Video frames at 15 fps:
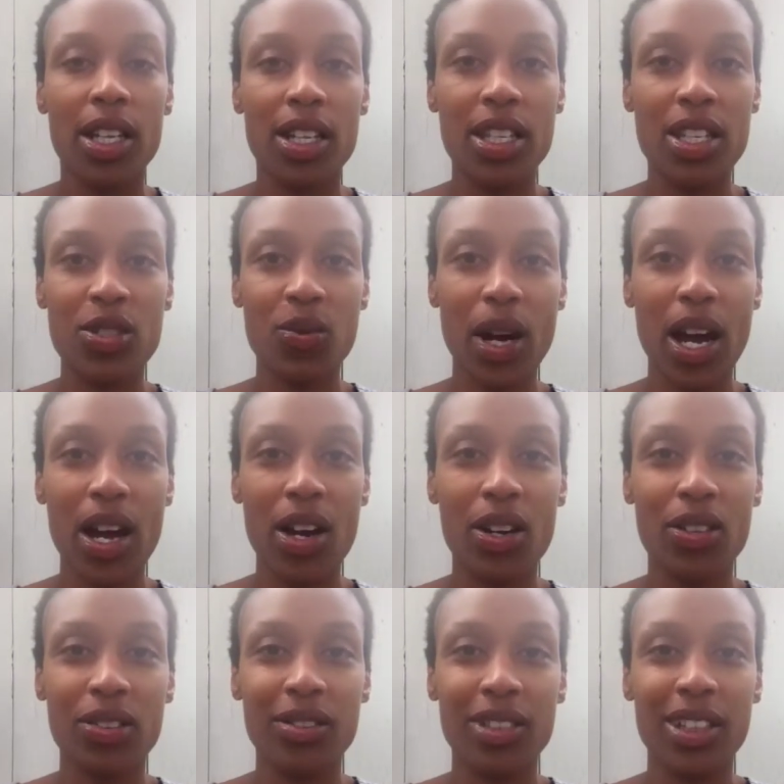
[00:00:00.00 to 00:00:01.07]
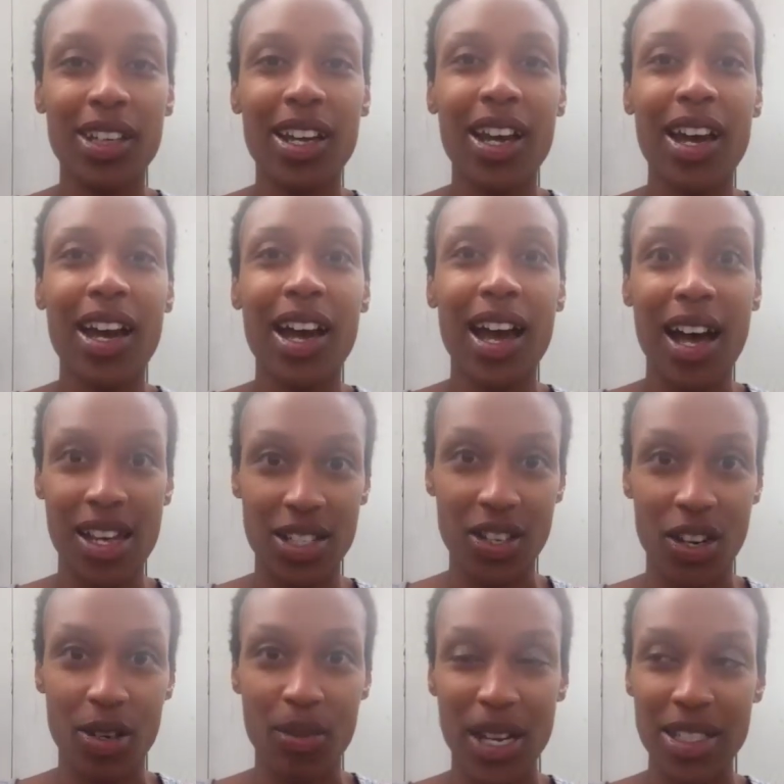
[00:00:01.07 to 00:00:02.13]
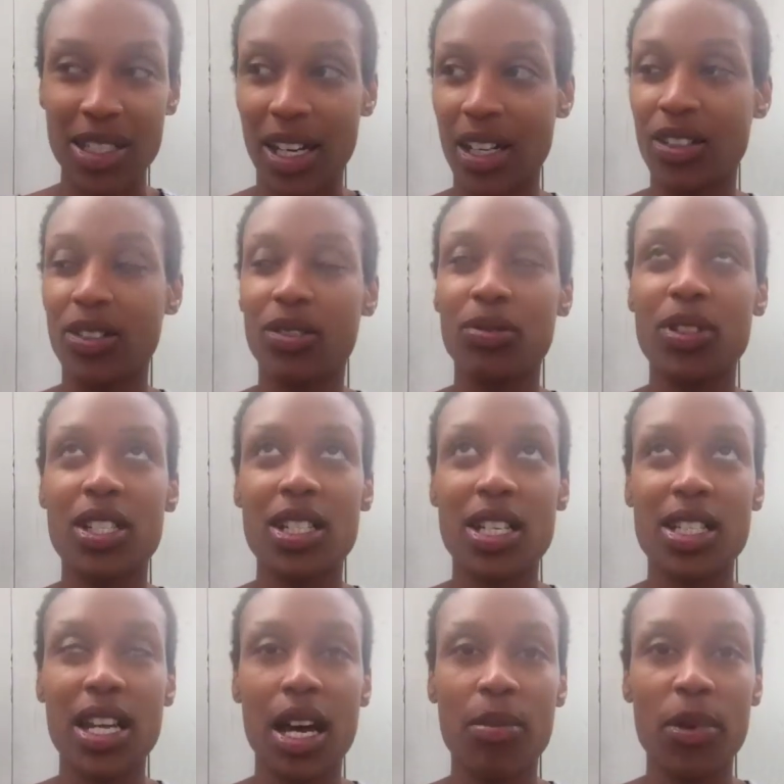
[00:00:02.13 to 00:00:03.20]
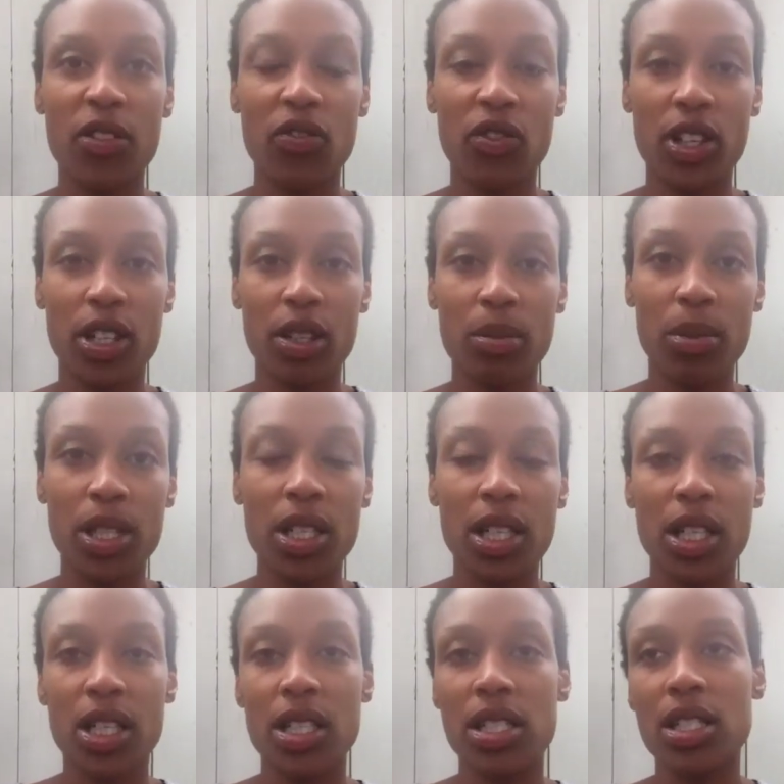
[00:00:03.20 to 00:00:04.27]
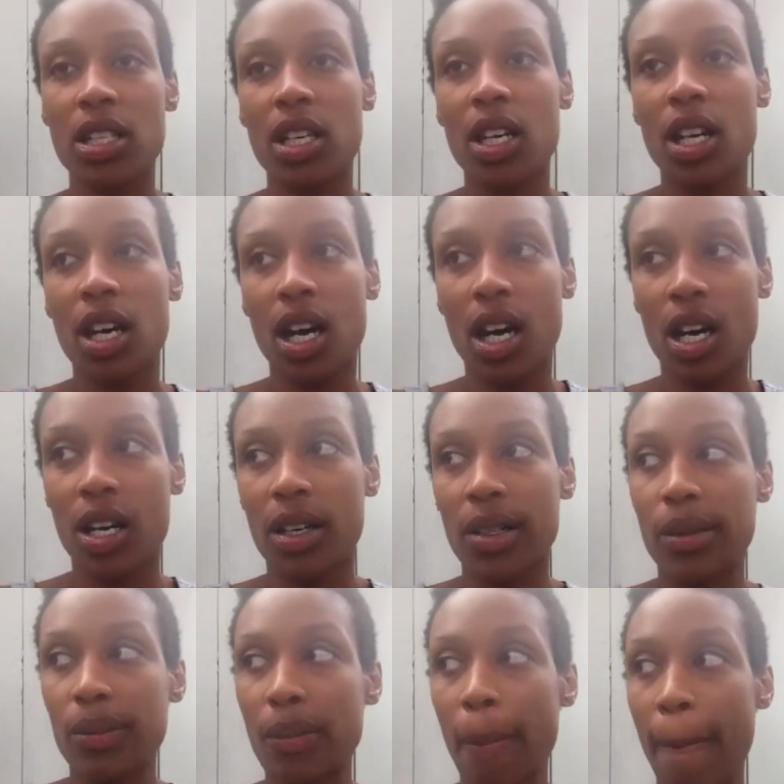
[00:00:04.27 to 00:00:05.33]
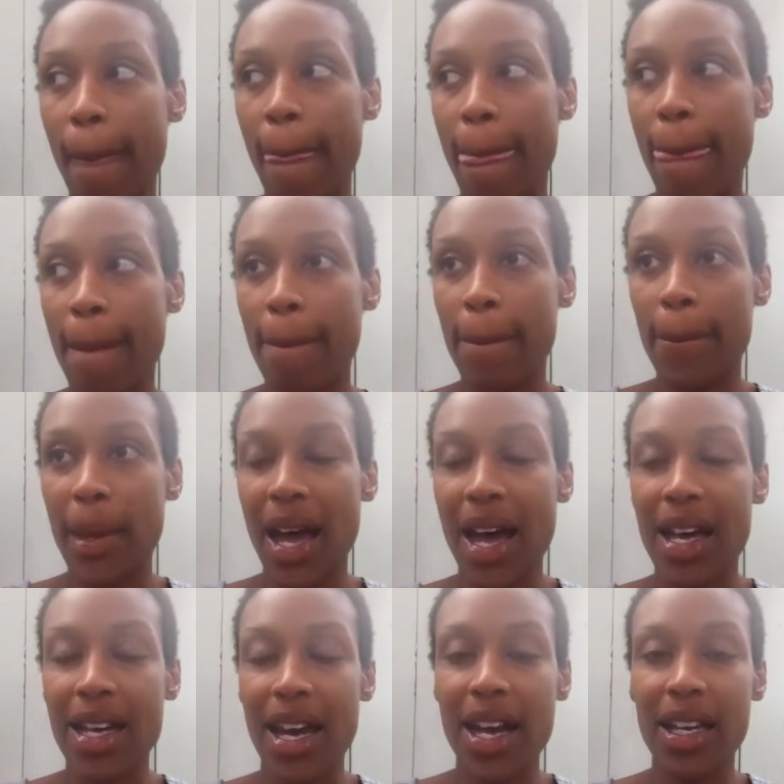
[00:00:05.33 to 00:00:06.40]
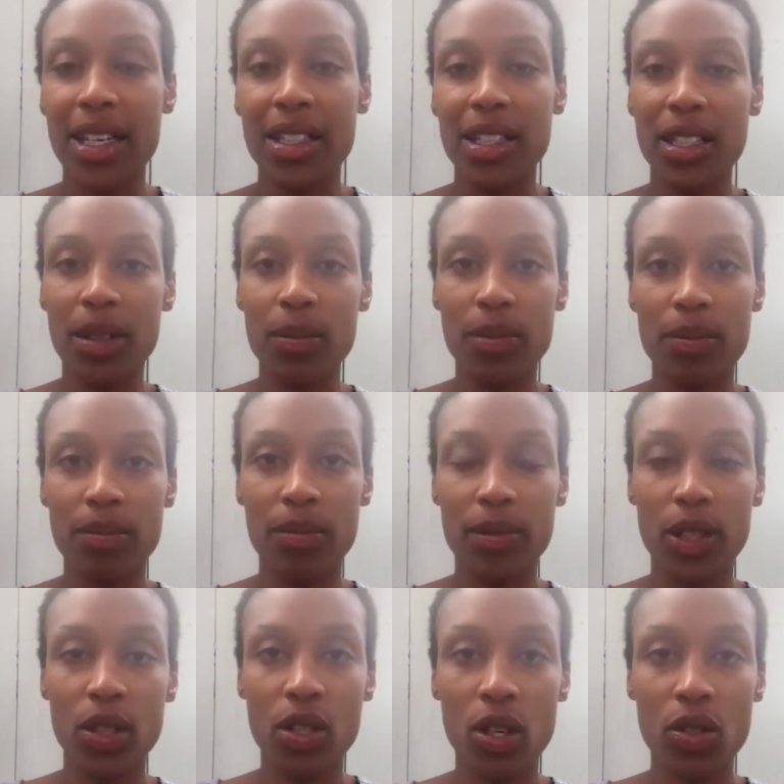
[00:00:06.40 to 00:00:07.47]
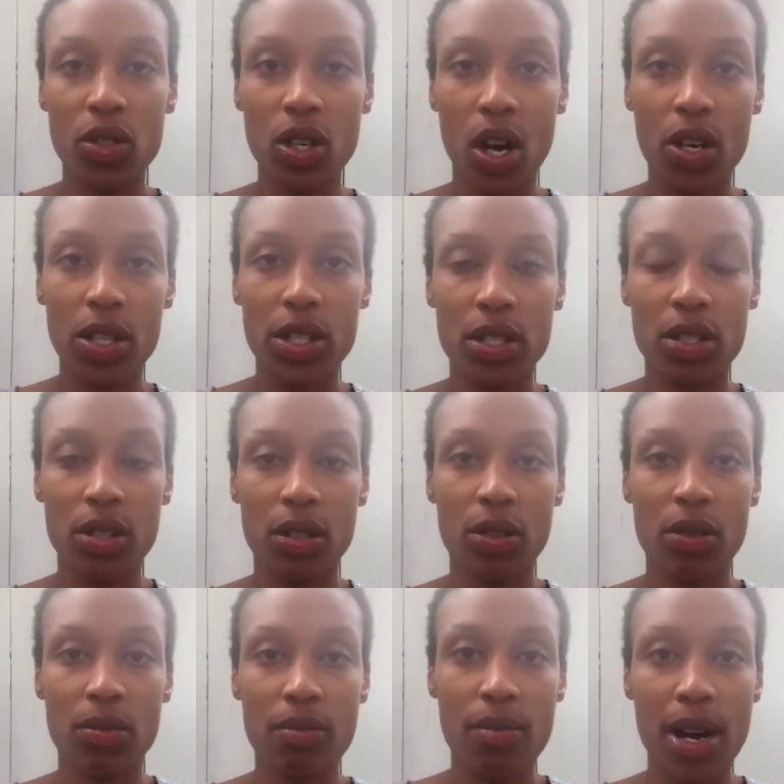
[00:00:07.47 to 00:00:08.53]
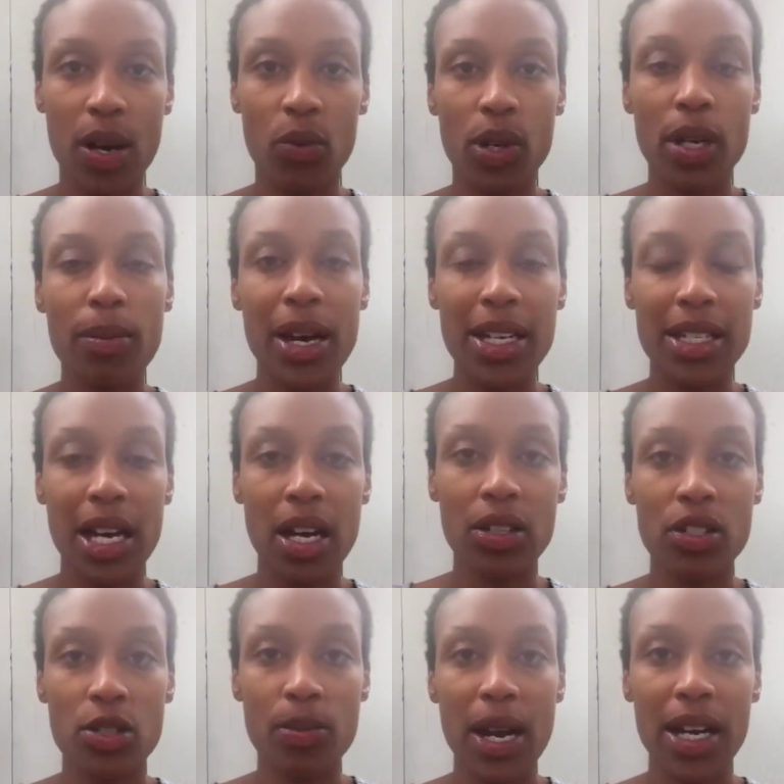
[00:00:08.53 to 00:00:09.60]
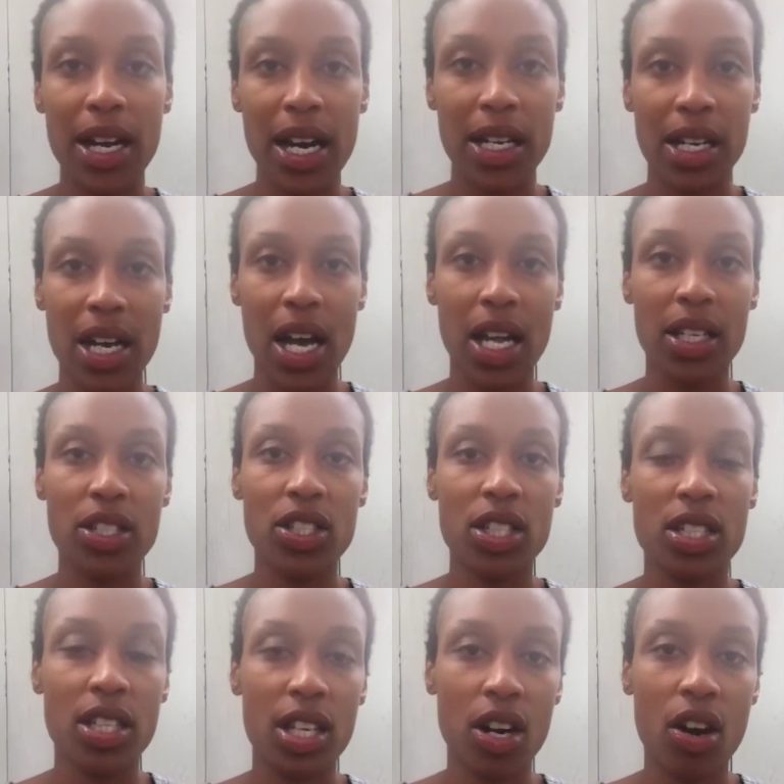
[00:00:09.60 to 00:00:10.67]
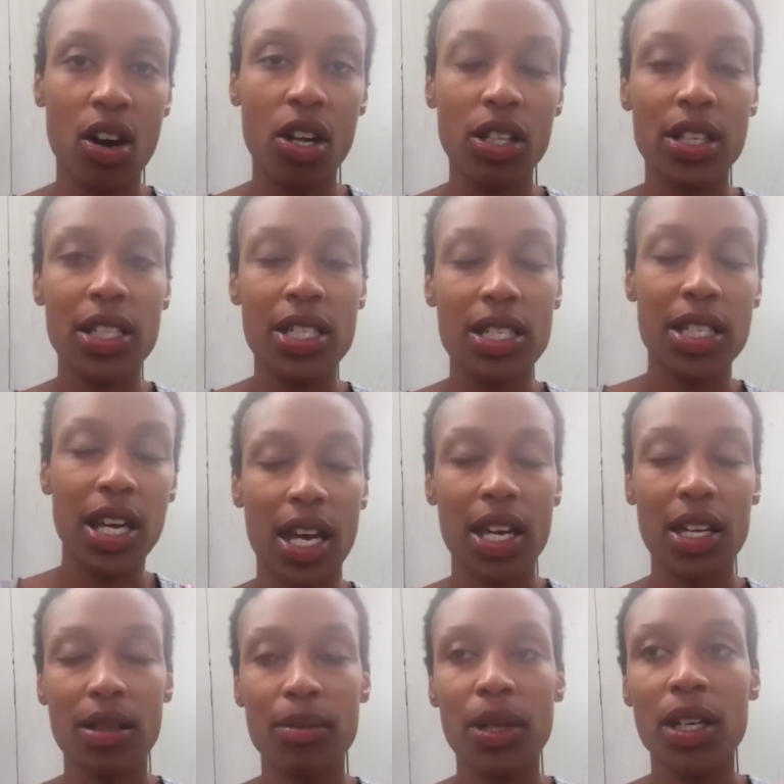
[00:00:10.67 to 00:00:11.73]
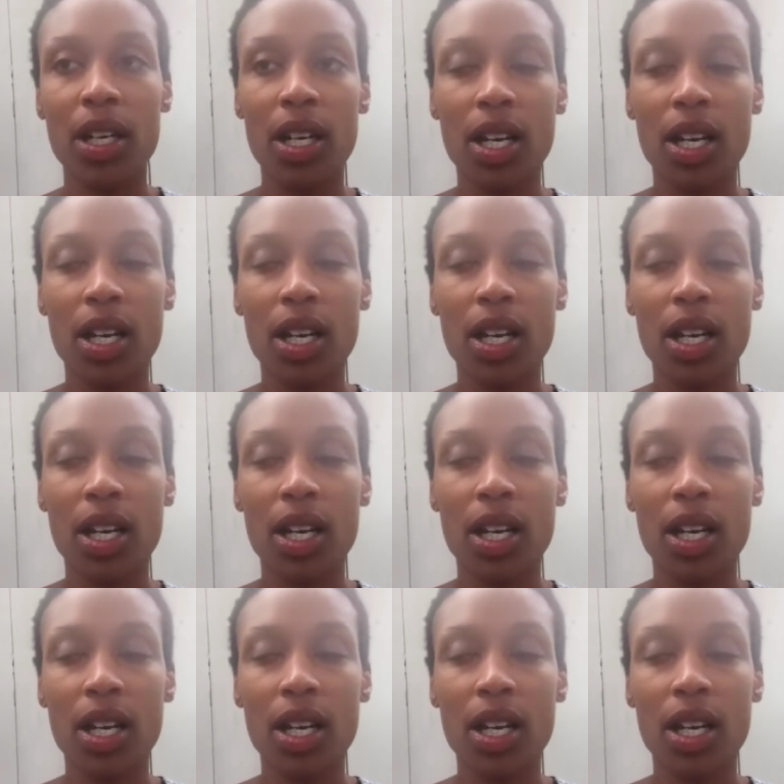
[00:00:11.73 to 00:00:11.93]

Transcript: this round, I started my cycle, which has not been fun because um, I ended up, talking to one of my doctors, my gynecologist, and they're all in the same